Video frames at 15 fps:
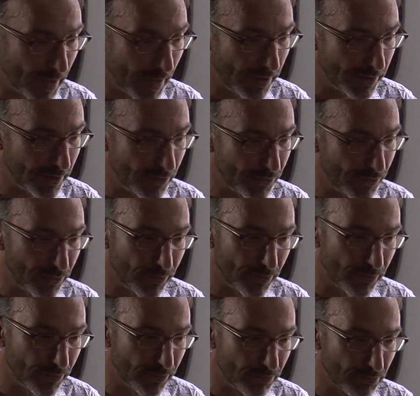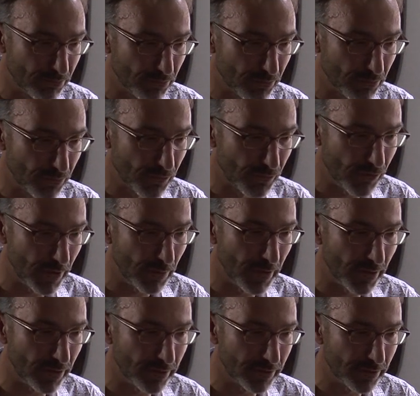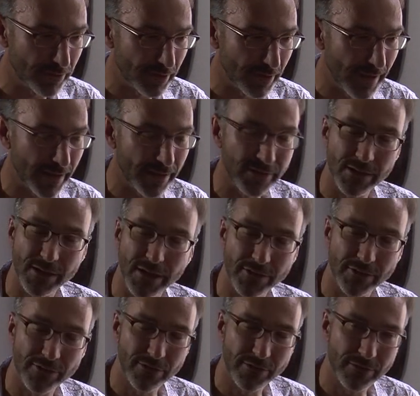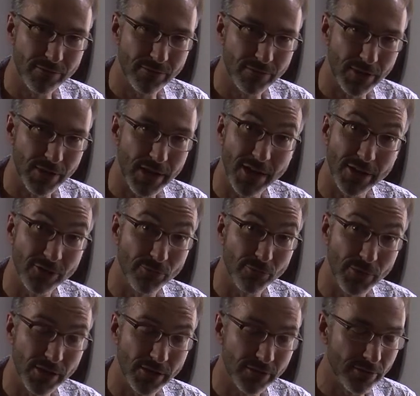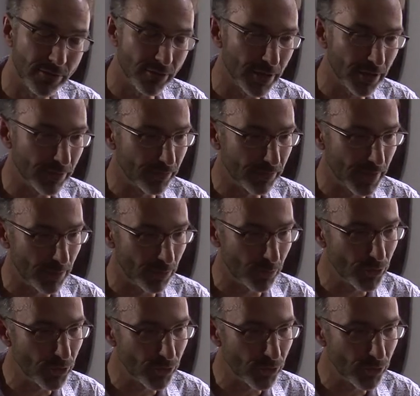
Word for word: as if females select against the kind of males who are named